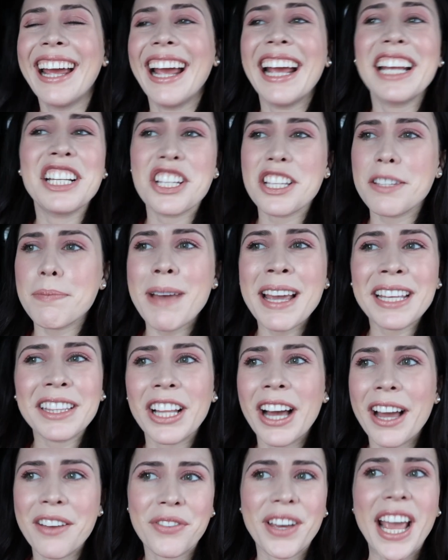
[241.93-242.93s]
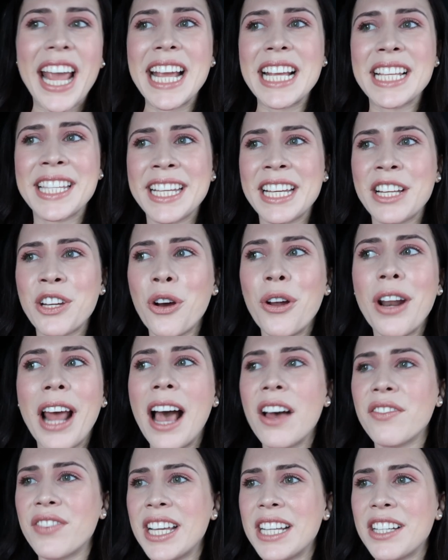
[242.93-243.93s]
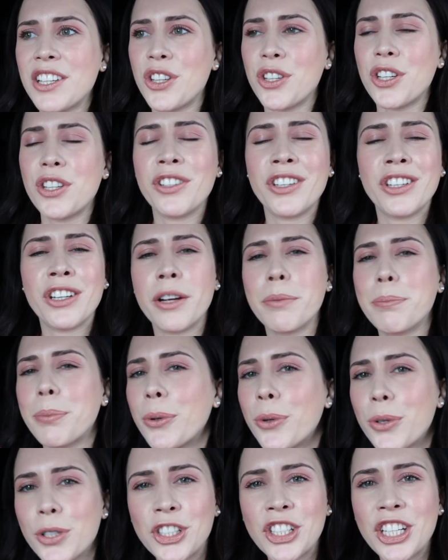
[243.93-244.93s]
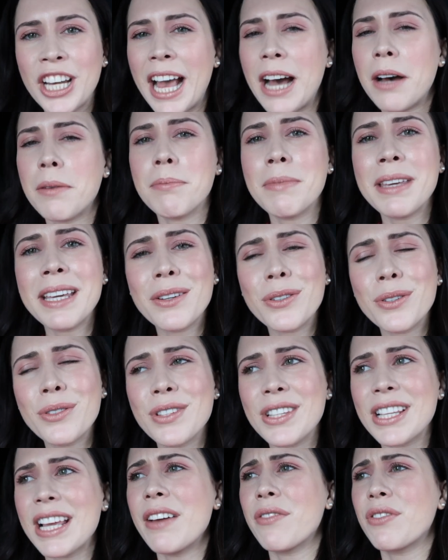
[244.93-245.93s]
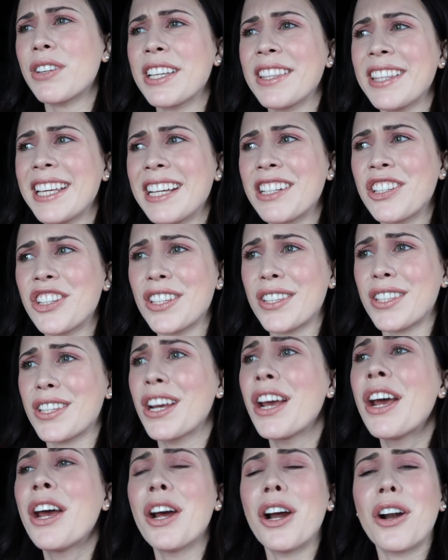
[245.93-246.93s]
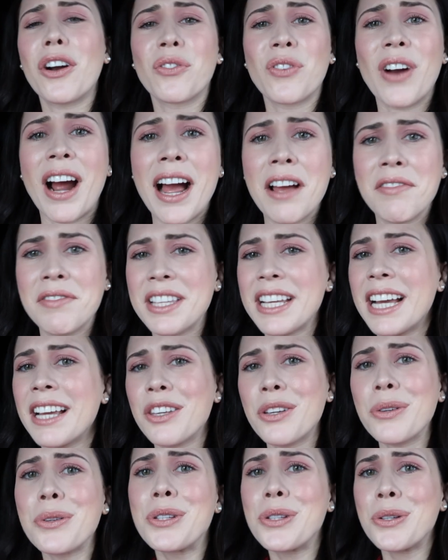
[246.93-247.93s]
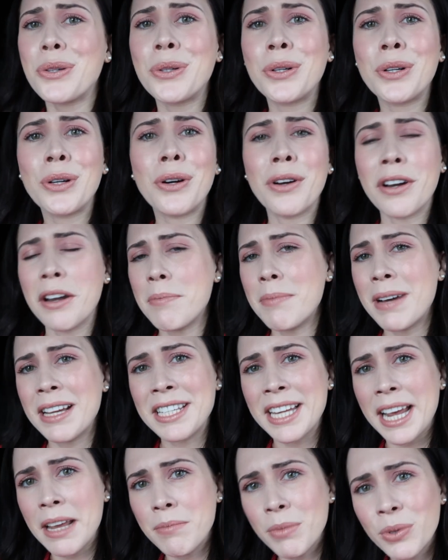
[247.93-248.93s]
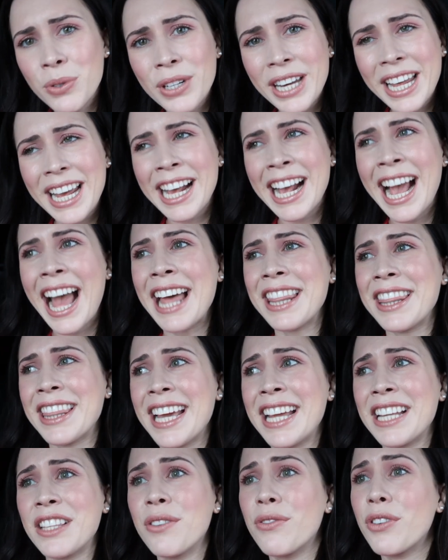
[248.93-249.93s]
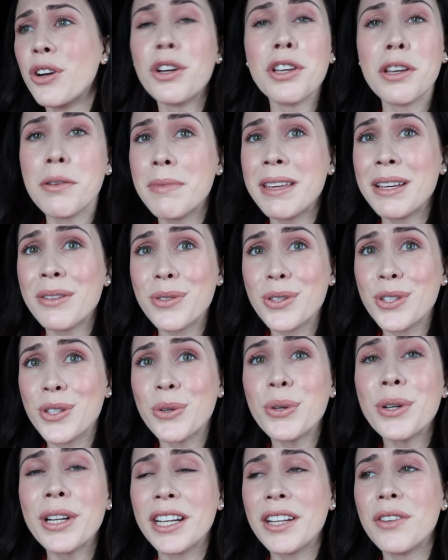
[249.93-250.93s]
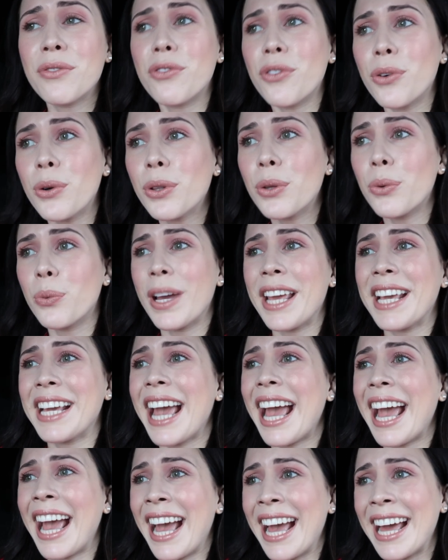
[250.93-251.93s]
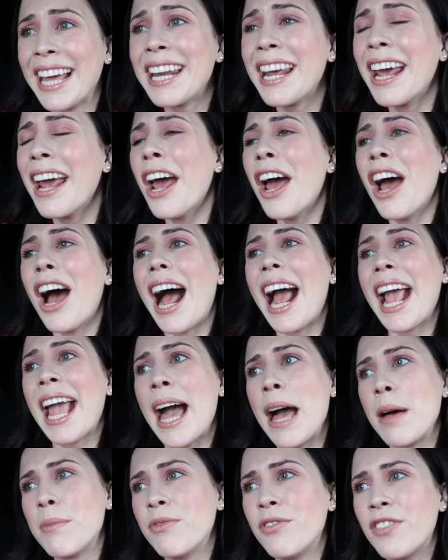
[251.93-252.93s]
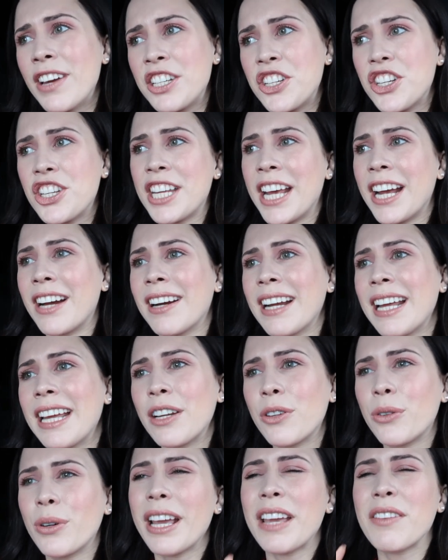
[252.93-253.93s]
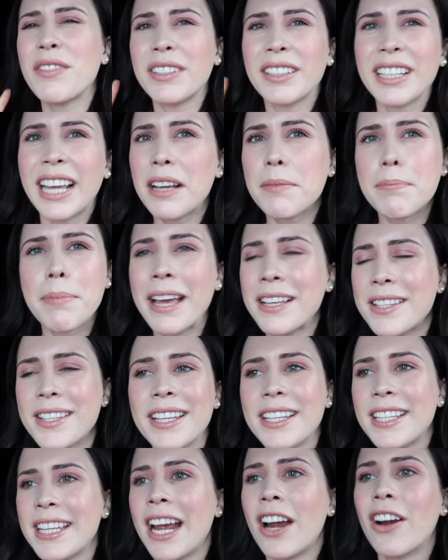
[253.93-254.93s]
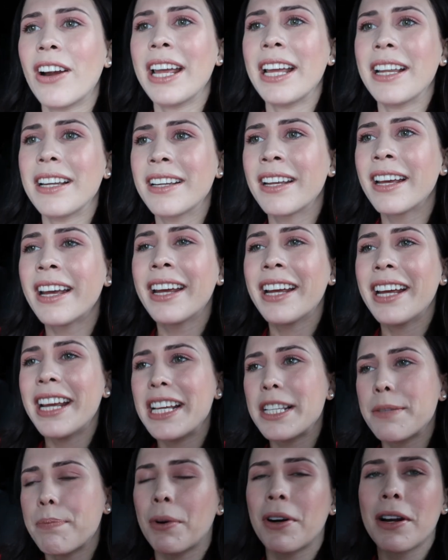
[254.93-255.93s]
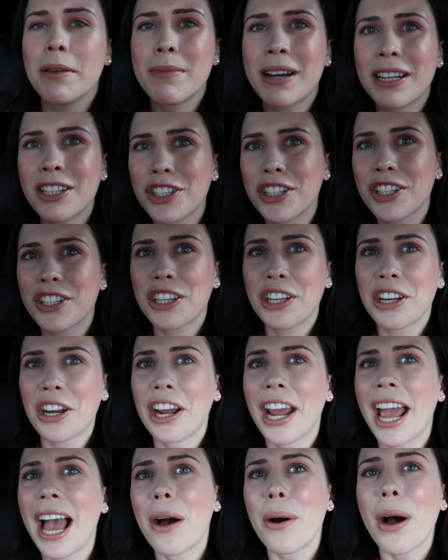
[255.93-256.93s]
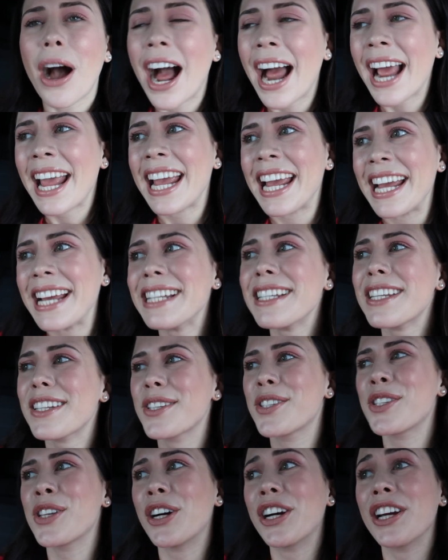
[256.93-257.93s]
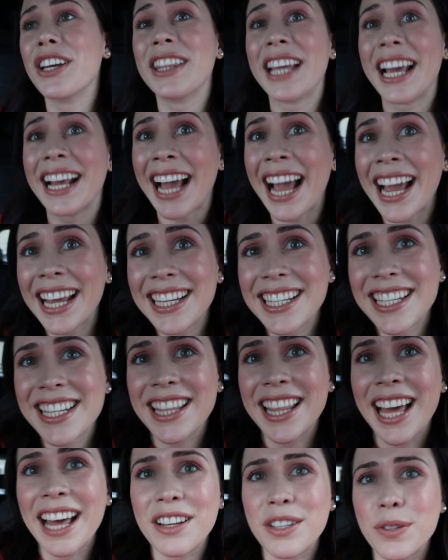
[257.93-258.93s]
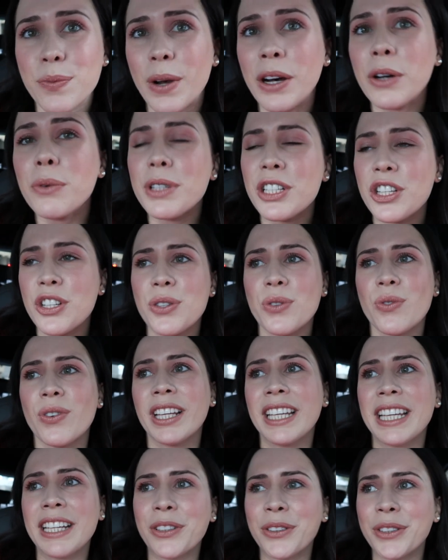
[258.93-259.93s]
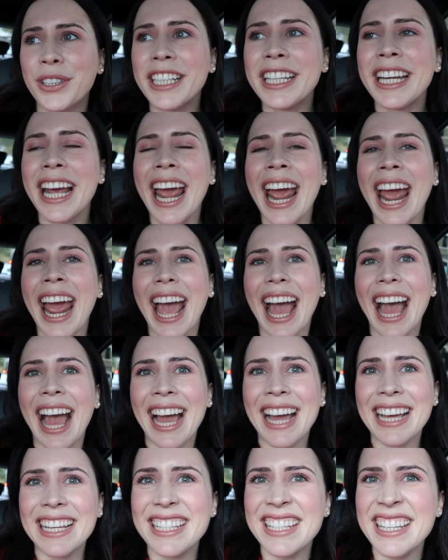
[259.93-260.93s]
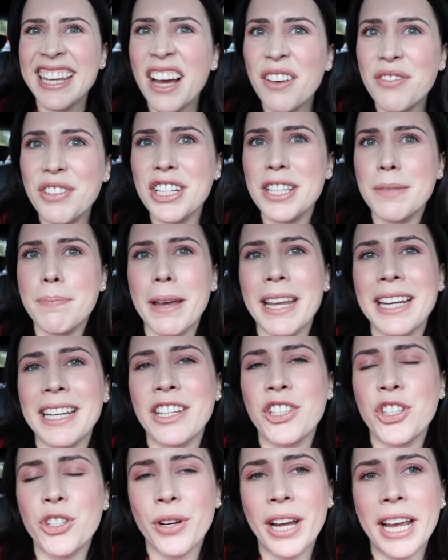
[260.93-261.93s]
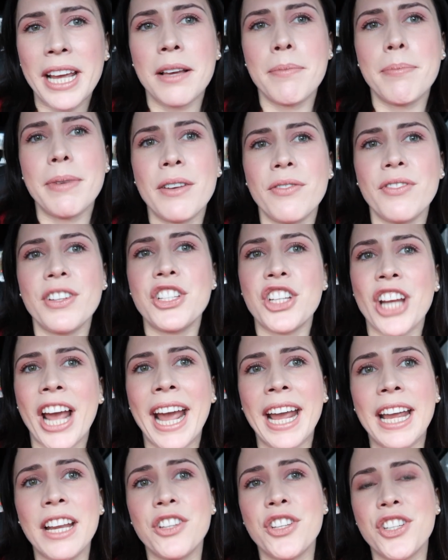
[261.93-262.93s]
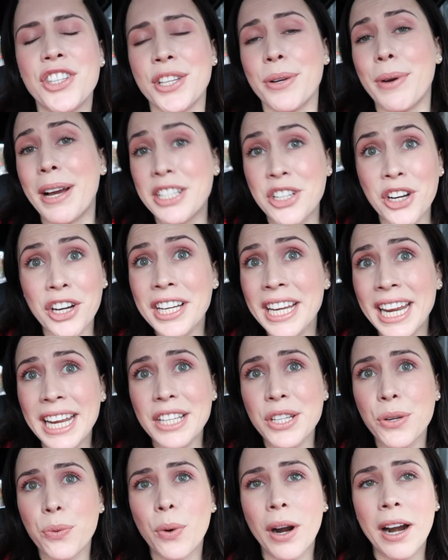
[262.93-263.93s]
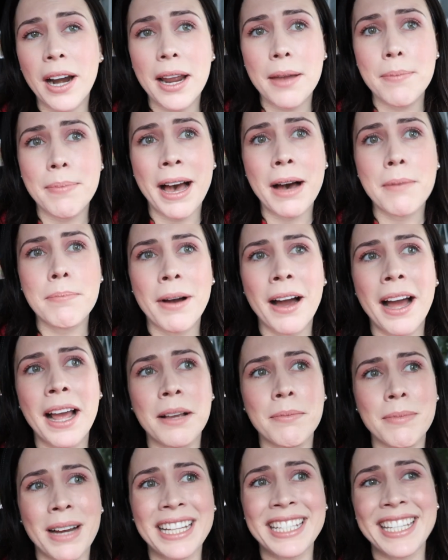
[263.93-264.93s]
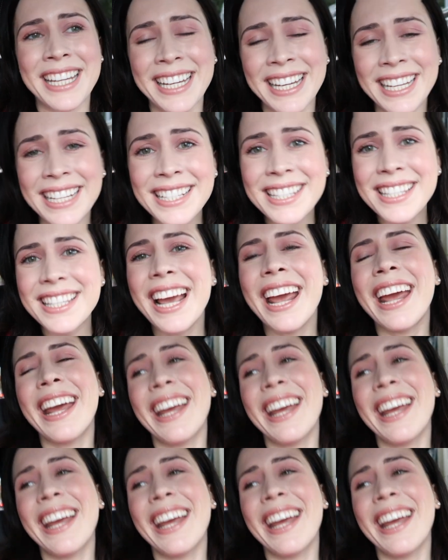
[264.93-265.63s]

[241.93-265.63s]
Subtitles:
It just made life easy not having to, you know, portion out meals. Everything just arrives at your door on a Monday morning and then you've got your meals sorted for the week ahead. I am vegetarian, or even like pescatarian is pretty much, you know, how I eat. So they cater to that as well, which is really good. And yeah, I've just been enjoying a bit of a change, so I don't need to worry about buying my dinners.